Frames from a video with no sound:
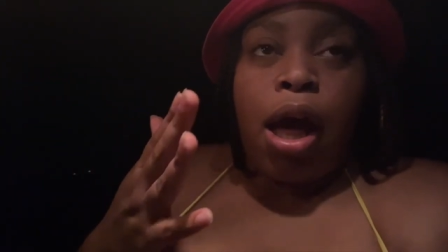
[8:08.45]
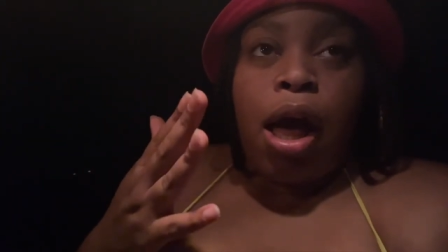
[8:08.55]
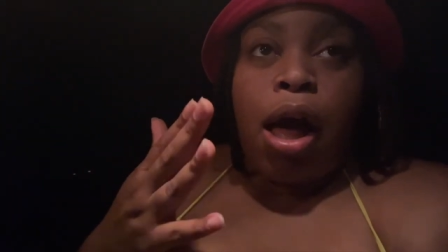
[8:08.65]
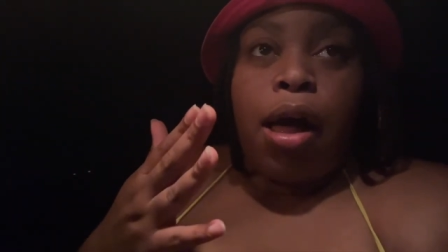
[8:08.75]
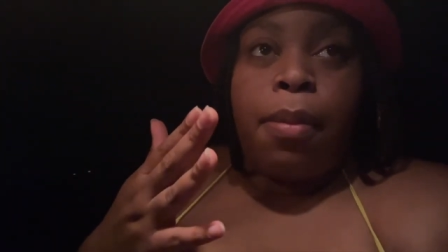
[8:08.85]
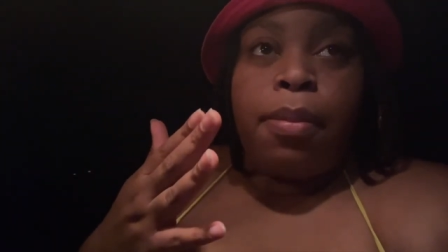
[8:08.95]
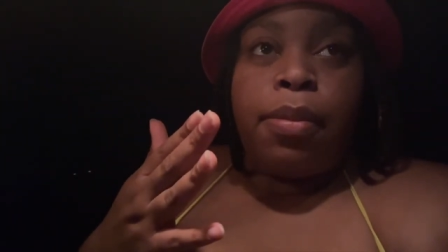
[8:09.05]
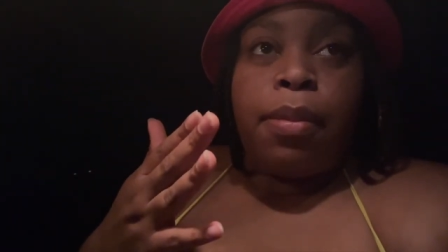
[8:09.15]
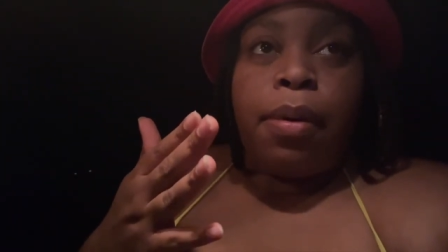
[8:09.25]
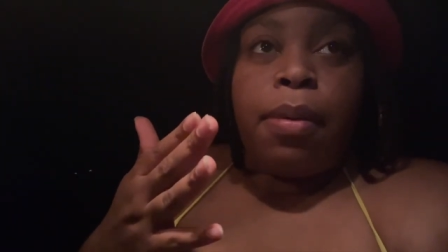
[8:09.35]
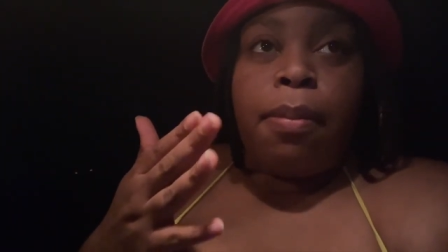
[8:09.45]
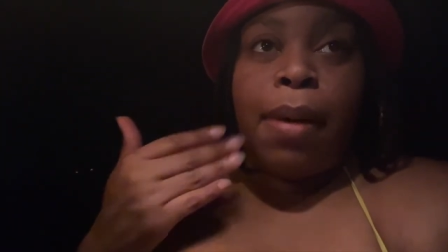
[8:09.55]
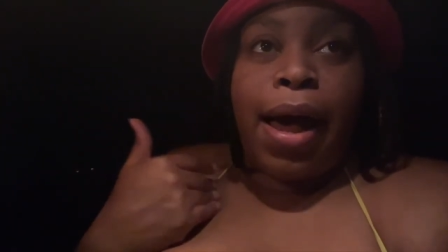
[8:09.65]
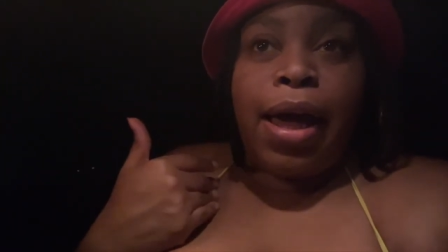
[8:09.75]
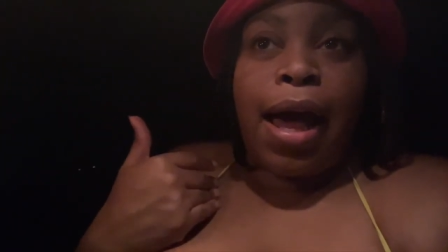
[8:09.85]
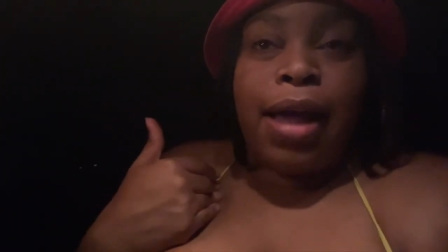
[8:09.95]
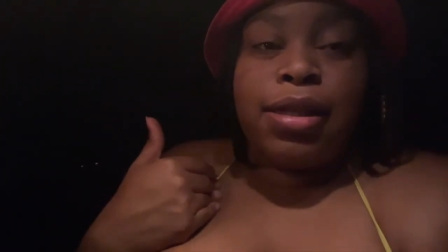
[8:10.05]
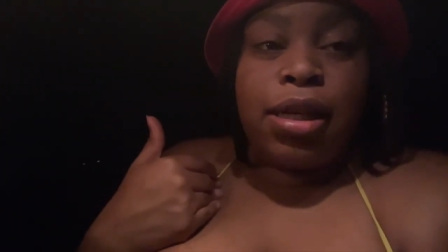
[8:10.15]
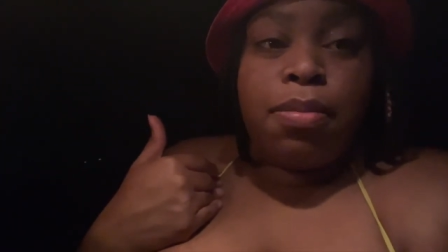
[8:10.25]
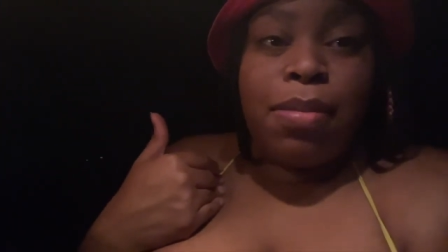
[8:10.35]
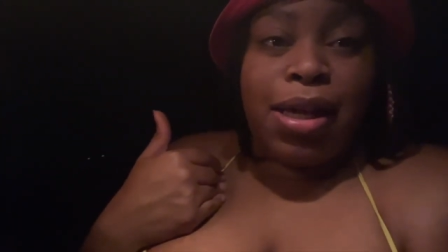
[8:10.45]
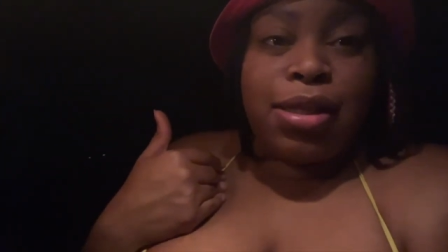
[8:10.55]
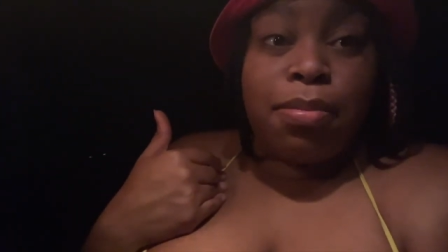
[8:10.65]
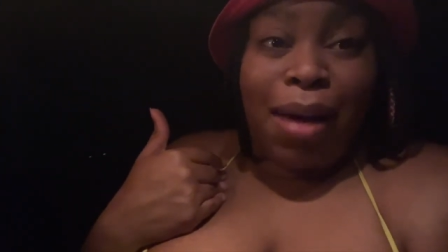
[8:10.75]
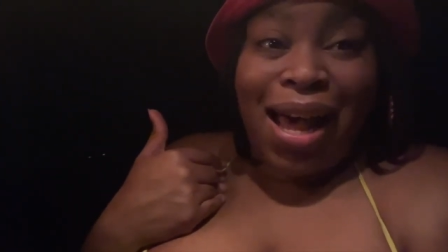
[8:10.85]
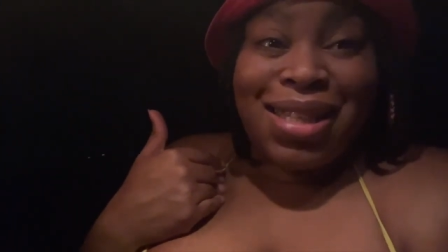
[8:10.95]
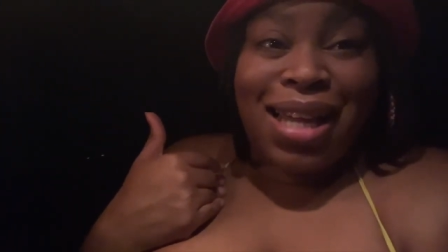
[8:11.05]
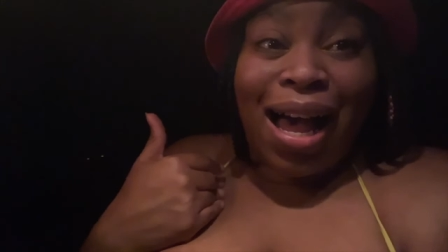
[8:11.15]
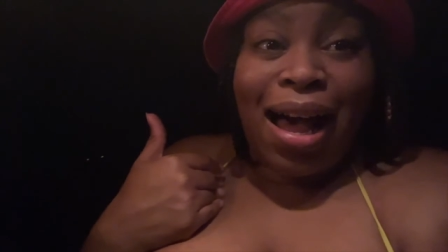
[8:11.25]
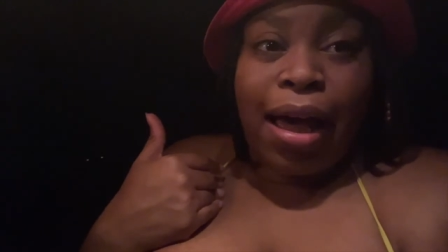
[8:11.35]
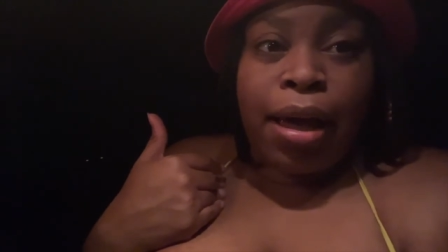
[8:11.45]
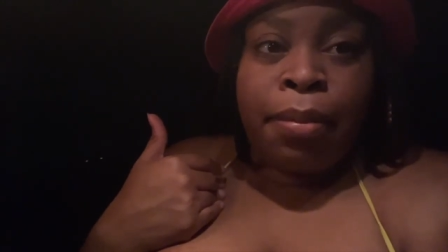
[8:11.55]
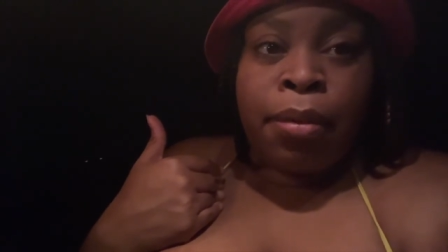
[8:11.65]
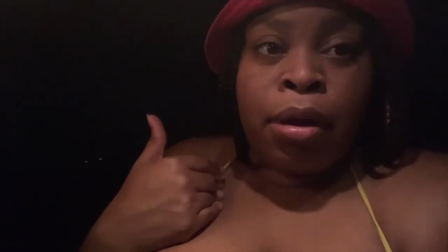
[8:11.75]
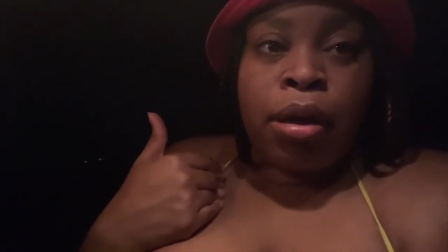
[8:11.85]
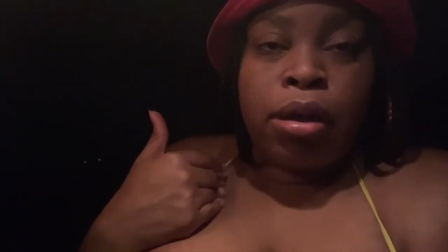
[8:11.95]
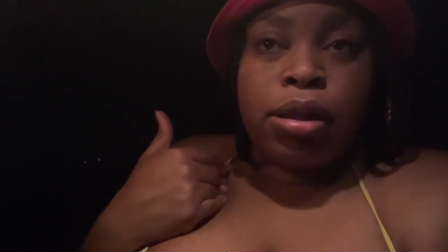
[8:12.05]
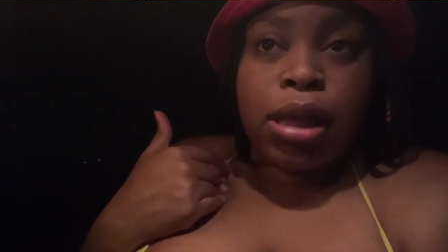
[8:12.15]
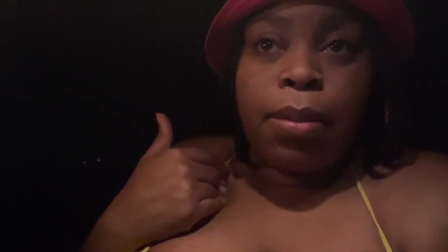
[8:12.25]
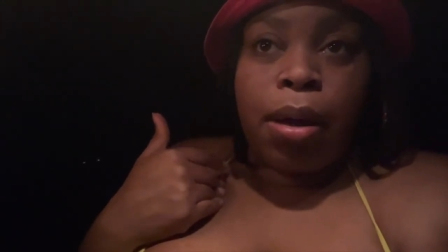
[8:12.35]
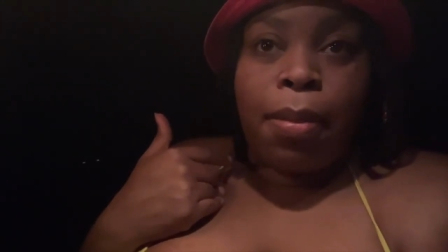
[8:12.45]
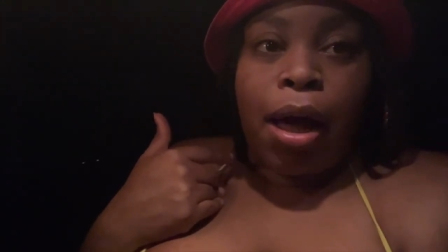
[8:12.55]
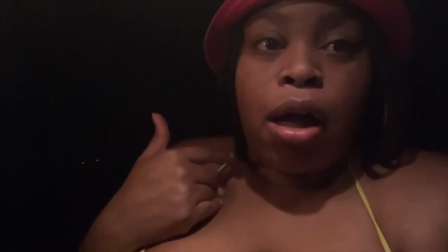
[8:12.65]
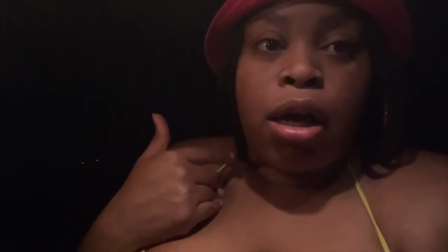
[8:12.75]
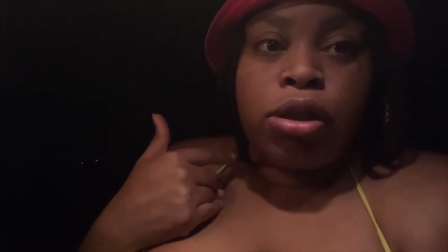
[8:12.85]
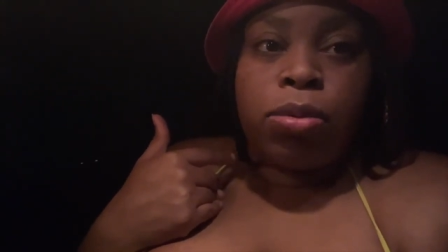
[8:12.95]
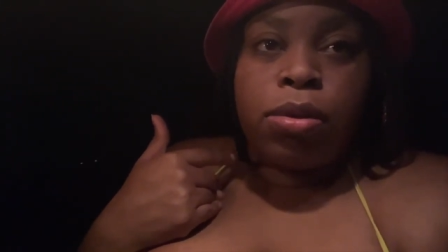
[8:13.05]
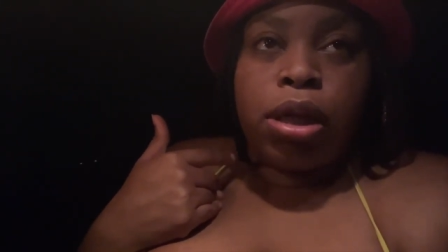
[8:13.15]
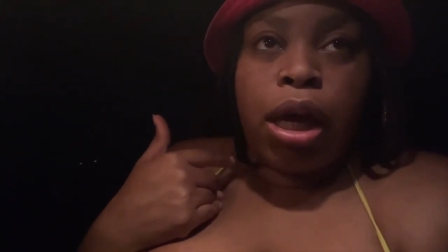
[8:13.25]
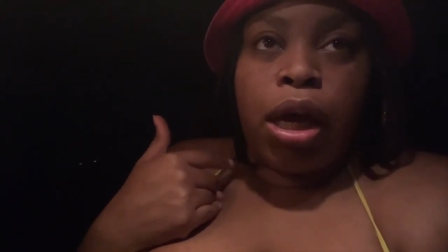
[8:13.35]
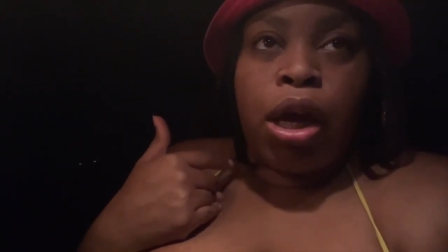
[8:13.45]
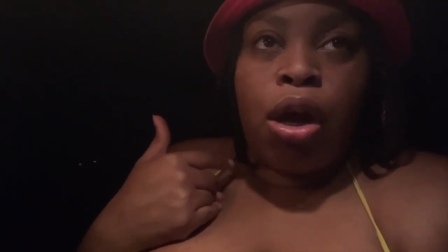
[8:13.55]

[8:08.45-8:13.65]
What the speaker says: I did miss my time to come get my costume today.